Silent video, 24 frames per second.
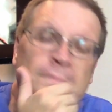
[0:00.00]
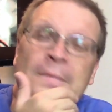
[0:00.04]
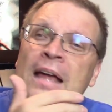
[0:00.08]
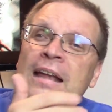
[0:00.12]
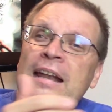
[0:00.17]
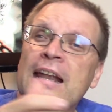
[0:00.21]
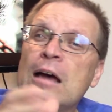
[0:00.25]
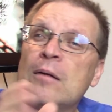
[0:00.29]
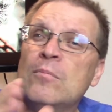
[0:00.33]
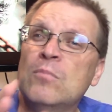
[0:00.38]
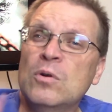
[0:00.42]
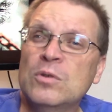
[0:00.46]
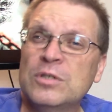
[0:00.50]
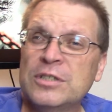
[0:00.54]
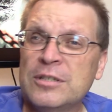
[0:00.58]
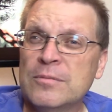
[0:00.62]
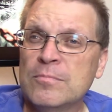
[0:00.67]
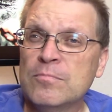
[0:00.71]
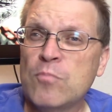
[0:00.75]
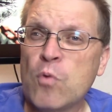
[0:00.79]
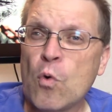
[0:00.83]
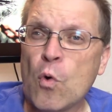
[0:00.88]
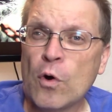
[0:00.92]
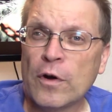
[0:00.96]
Now, most
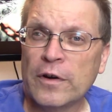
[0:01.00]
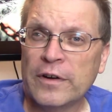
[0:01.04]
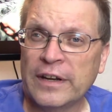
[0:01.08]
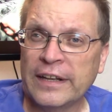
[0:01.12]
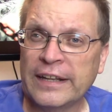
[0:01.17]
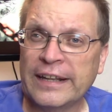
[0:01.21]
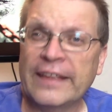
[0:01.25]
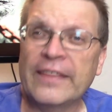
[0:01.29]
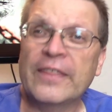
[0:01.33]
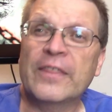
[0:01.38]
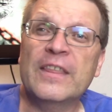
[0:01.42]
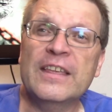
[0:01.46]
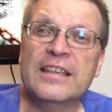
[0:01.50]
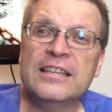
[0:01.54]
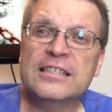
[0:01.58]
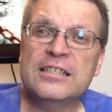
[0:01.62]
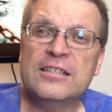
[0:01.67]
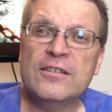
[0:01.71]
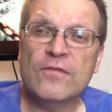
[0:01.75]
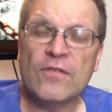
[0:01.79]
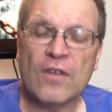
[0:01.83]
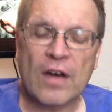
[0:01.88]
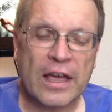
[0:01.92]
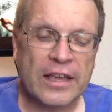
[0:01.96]
importantly, this
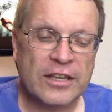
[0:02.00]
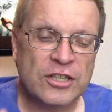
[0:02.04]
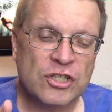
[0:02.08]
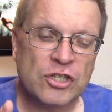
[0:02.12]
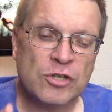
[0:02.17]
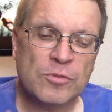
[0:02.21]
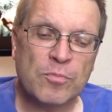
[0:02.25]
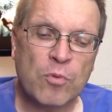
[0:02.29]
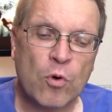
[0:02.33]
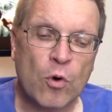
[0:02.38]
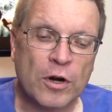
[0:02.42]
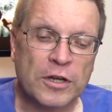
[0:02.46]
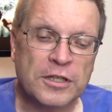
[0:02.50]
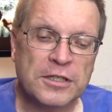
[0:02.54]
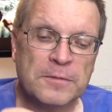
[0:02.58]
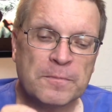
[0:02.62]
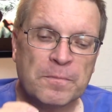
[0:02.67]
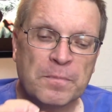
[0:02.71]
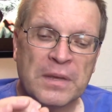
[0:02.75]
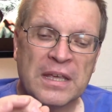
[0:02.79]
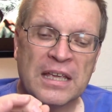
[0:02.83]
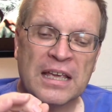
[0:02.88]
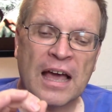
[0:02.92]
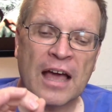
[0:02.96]
device supports
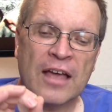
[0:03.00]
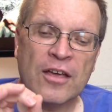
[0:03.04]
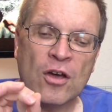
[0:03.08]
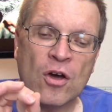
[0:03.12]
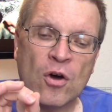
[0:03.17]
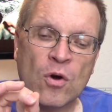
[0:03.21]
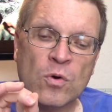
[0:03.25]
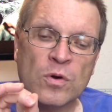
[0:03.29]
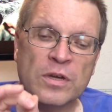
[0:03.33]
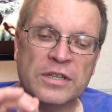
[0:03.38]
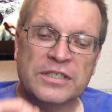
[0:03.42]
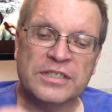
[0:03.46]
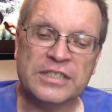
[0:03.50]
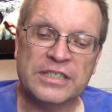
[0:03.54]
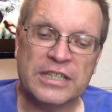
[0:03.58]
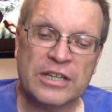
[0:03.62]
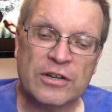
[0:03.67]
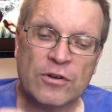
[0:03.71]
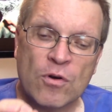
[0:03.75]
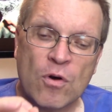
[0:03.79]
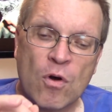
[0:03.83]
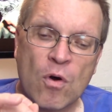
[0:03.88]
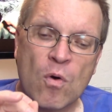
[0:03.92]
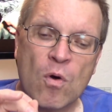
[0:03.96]
PIO
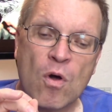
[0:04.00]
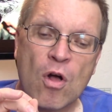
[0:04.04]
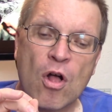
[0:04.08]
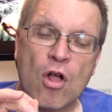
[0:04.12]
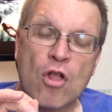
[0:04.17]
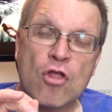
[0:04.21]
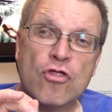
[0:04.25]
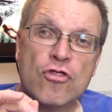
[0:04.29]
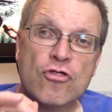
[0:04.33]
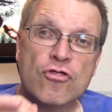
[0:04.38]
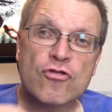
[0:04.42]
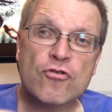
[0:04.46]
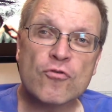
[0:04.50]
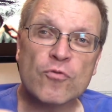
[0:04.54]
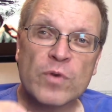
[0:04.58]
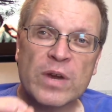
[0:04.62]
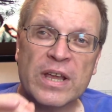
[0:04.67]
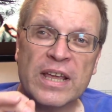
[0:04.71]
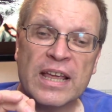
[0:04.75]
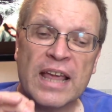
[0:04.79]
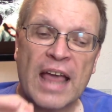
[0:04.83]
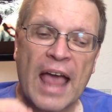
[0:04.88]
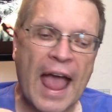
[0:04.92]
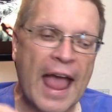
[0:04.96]
0,
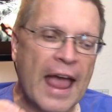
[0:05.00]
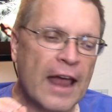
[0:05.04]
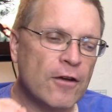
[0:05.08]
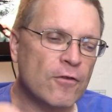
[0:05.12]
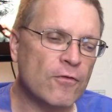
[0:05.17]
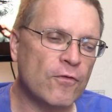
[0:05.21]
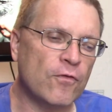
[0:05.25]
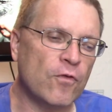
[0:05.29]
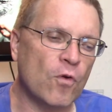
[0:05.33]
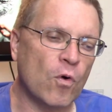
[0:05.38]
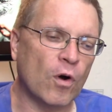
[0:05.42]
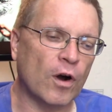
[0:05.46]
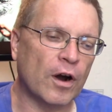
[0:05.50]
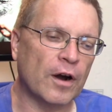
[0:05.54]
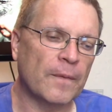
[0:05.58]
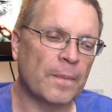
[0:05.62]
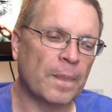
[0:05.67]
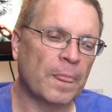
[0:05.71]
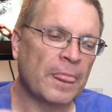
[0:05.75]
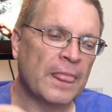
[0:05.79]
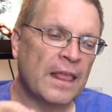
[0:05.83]
3, and 4.